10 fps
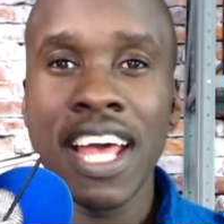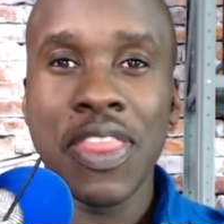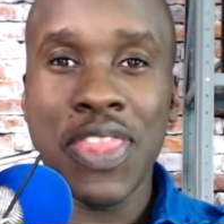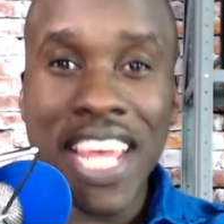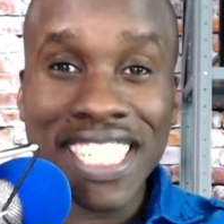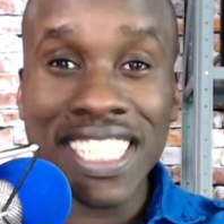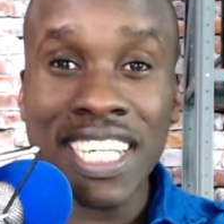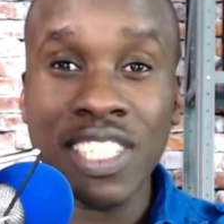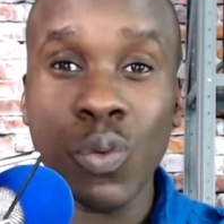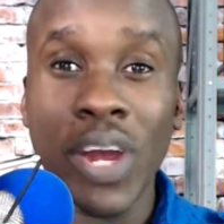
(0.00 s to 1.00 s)
This
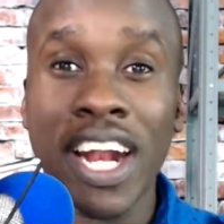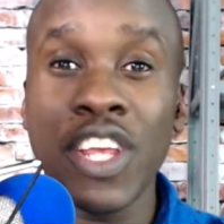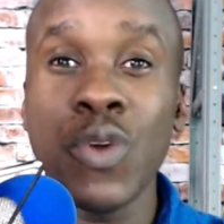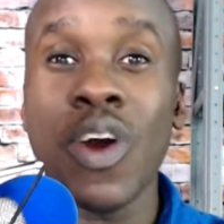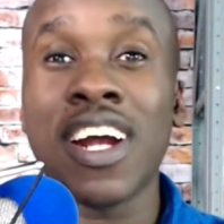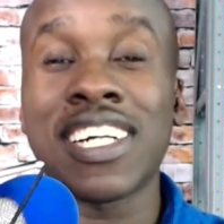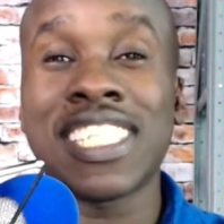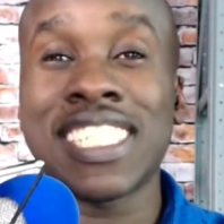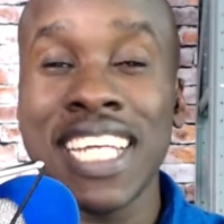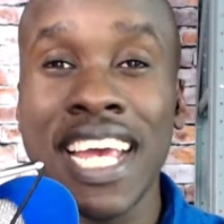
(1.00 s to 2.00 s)
is where you are
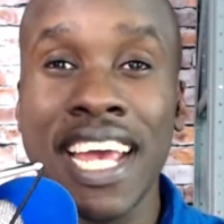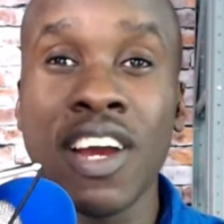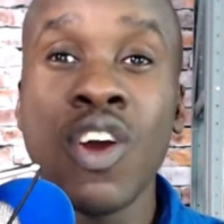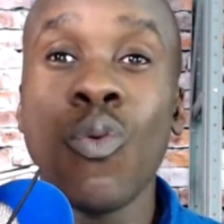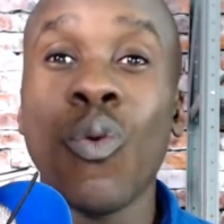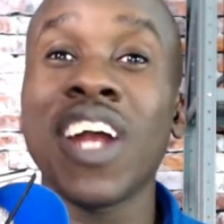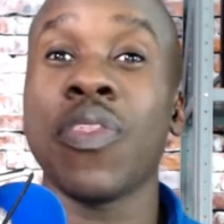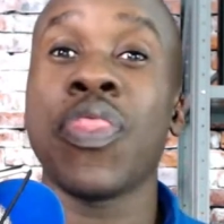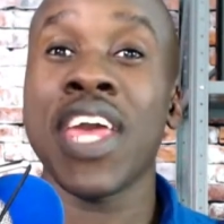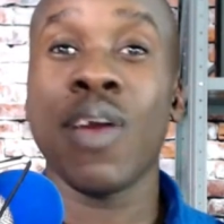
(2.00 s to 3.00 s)
seeing what
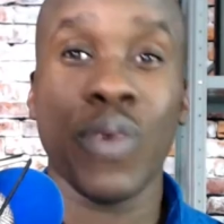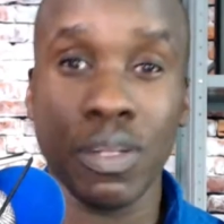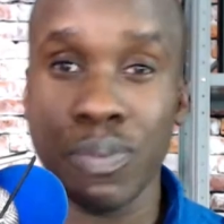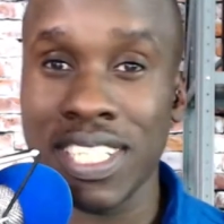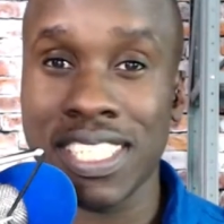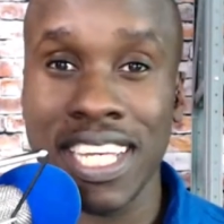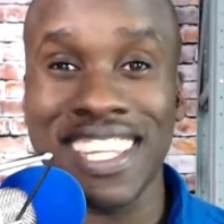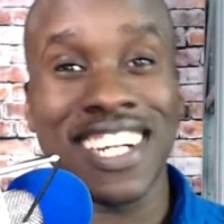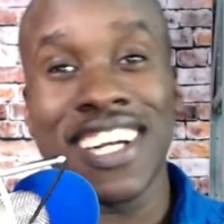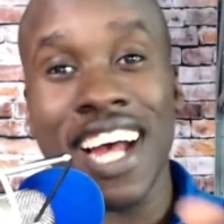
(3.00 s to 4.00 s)
they will be seeing.
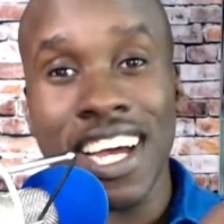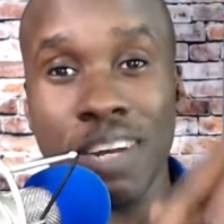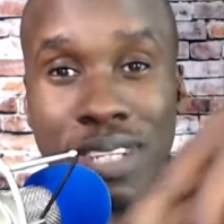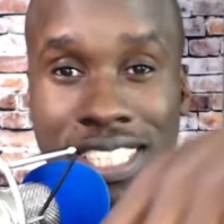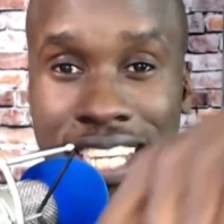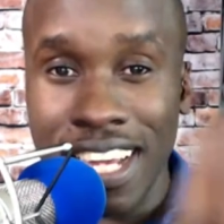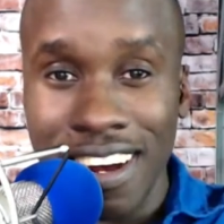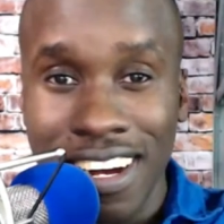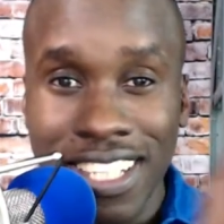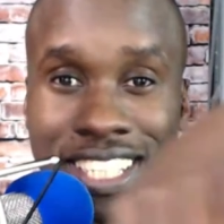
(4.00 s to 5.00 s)
They're not going to be seeing
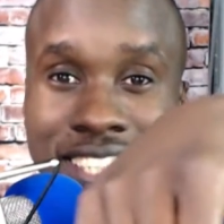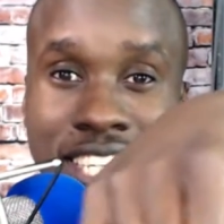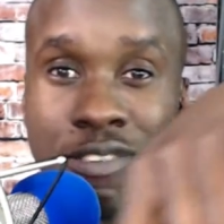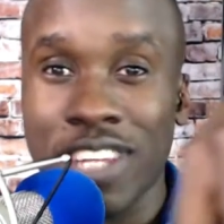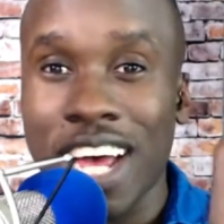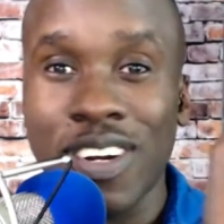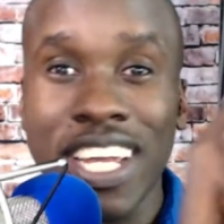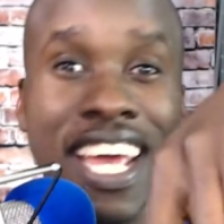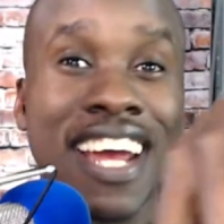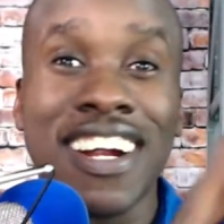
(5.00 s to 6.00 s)
all this stuff down
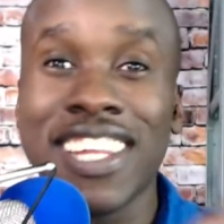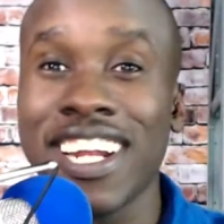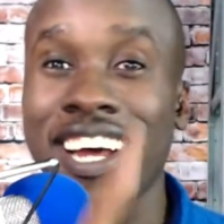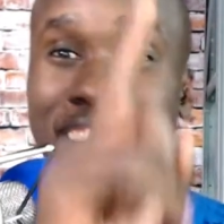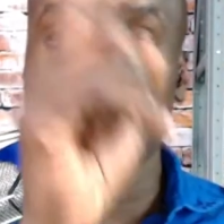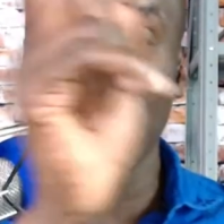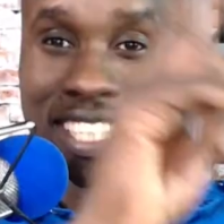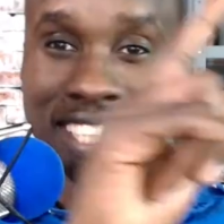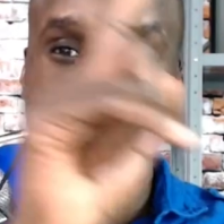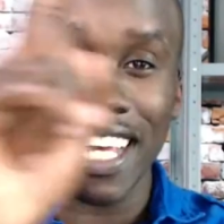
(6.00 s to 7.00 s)
here. They're not going to be
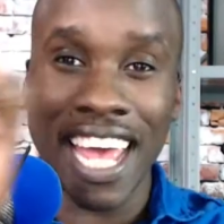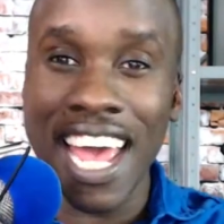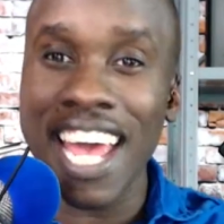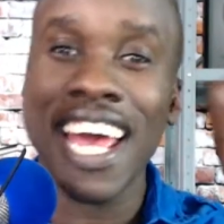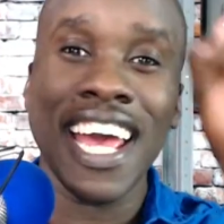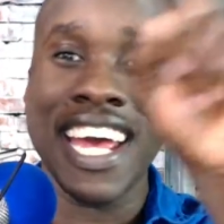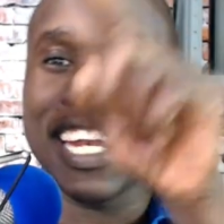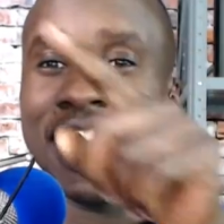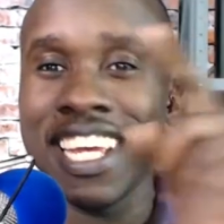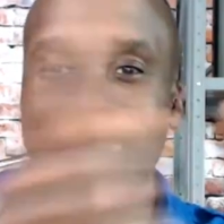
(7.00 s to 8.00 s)
seeing
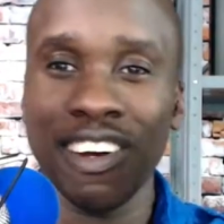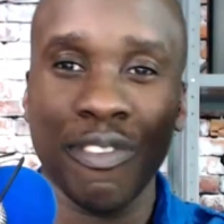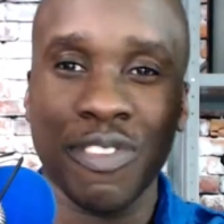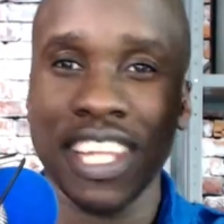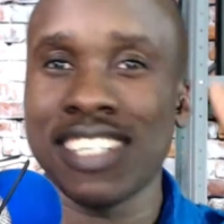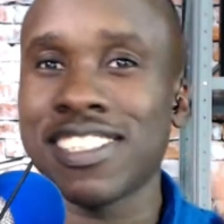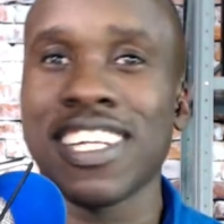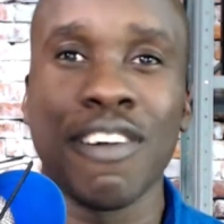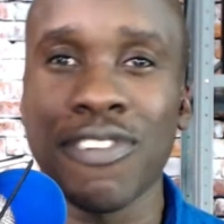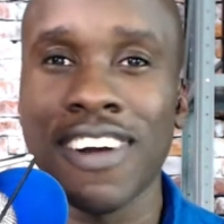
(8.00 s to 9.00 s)
any of this
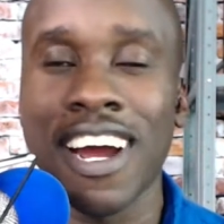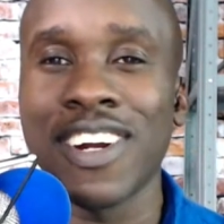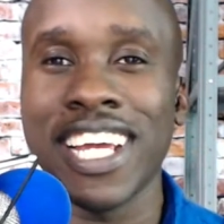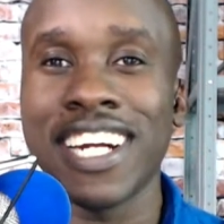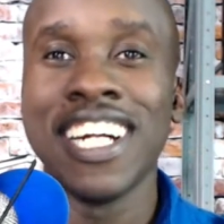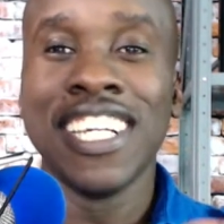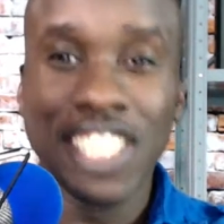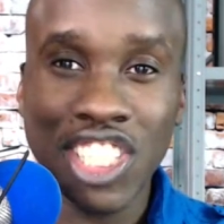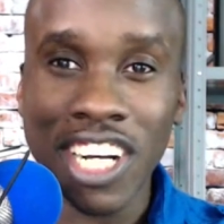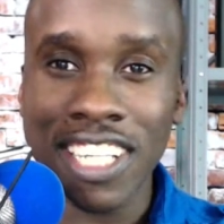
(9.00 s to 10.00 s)
stuff around here,
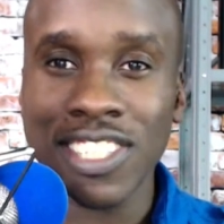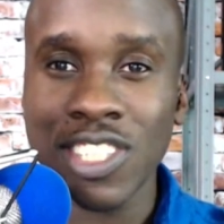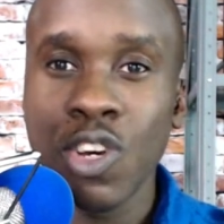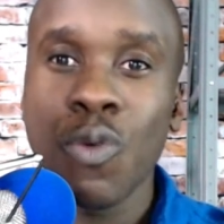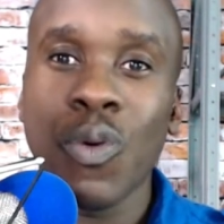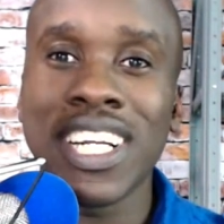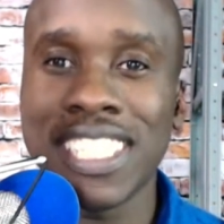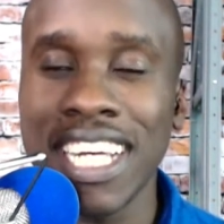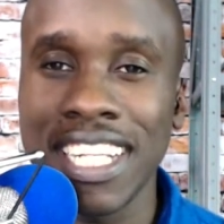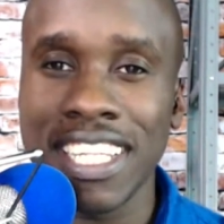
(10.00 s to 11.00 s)
just what is
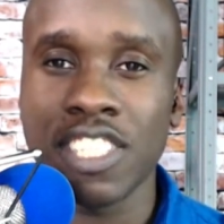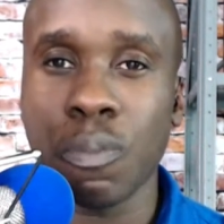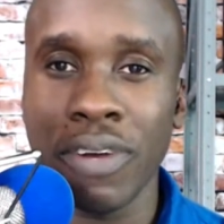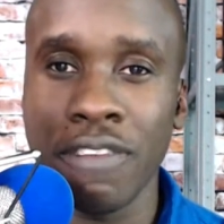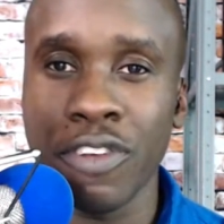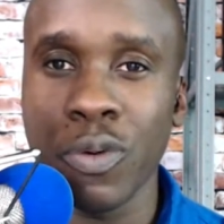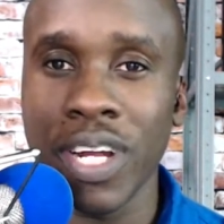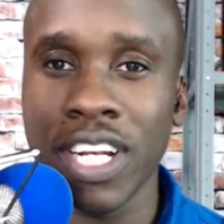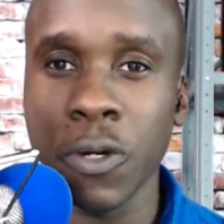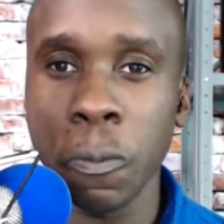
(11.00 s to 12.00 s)
in this preview
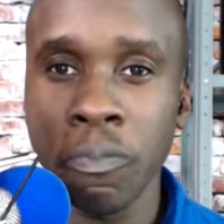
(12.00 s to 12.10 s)
window.